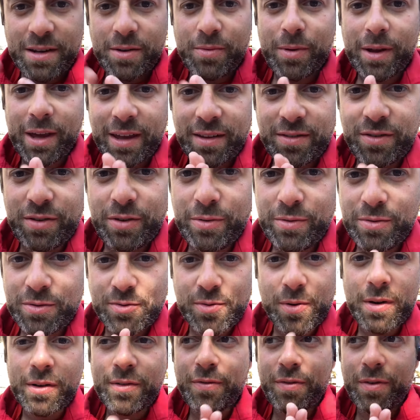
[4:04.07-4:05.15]
don't want to get too
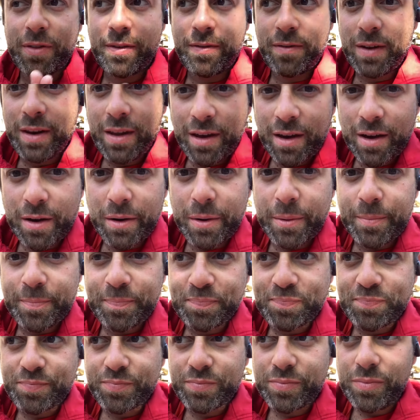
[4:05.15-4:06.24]
drunk for the video.
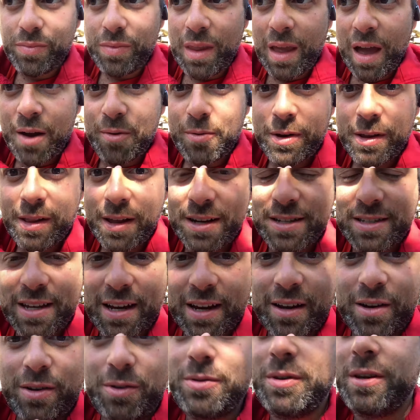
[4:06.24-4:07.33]
I realized I
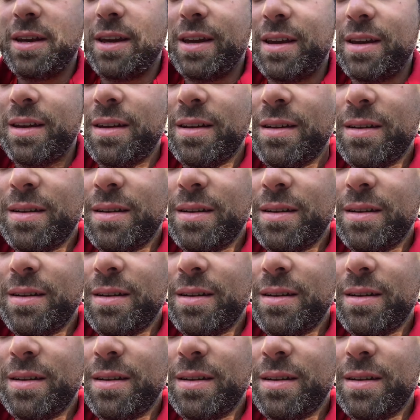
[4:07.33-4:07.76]
can only